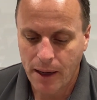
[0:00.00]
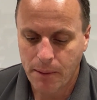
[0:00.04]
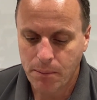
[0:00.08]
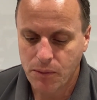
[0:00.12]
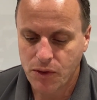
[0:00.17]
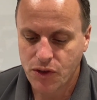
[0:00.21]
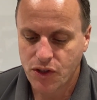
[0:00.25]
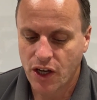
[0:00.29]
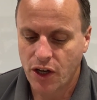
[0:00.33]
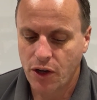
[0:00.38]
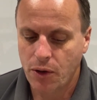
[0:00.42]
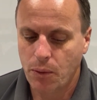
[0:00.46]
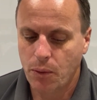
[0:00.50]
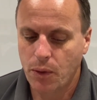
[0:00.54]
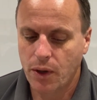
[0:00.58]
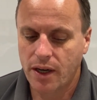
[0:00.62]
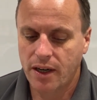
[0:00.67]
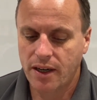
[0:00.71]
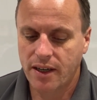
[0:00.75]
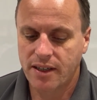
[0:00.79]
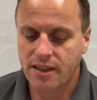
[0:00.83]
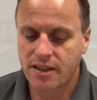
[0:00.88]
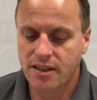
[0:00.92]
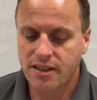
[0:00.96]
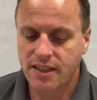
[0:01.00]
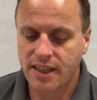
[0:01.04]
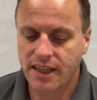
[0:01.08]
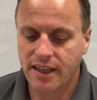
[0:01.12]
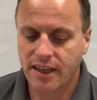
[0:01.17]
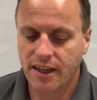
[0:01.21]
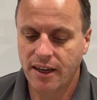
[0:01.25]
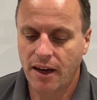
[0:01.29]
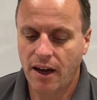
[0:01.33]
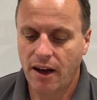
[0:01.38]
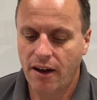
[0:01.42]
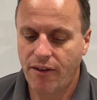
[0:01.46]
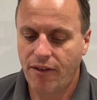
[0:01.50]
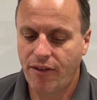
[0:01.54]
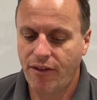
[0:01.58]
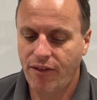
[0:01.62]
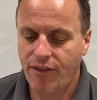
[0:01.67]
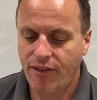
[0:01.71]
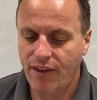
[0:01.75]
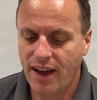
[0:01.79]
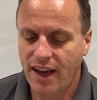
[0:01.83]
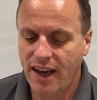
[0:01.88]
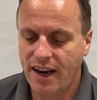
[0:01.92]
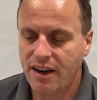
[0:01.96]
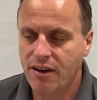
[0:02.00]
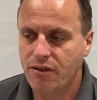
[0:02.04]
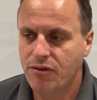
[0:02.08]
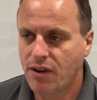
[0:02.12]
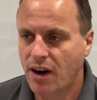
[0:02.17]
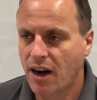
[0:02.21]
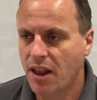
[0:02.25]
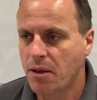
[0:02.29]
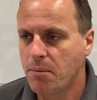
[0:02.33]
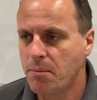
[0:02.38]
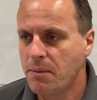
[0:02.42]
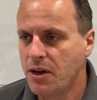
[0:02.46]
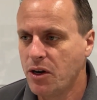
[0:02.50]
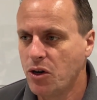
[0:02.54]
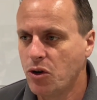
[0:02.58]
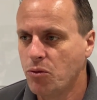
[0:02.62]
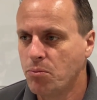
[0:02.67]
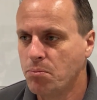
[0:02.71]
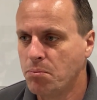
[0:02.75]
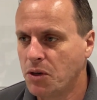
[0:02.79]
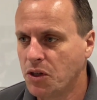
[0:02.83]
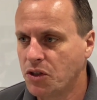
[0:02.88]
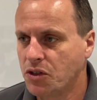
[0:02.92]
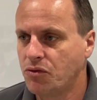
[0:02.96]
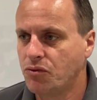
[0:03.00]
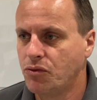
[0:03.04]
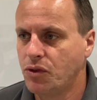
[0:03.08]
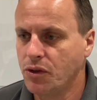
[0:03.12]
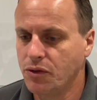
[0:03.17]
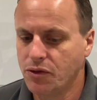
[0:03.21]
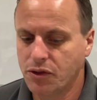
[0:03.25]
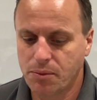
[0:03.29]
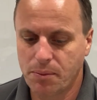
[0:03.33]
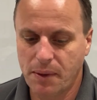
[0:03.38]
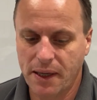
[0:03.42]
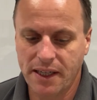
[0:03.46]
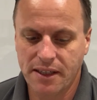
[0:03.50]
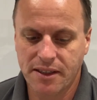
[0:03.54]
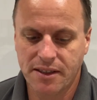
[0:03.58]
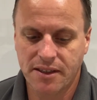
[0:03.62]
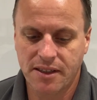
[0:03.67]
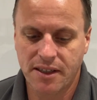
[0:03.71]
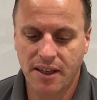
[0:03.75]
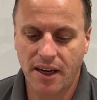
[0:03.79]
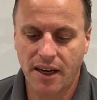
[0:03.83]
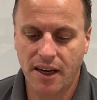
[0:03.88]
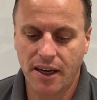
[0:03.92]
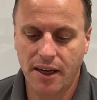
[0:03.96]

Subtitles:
So we're going to consider a fairly run-of-the-mill modern roof space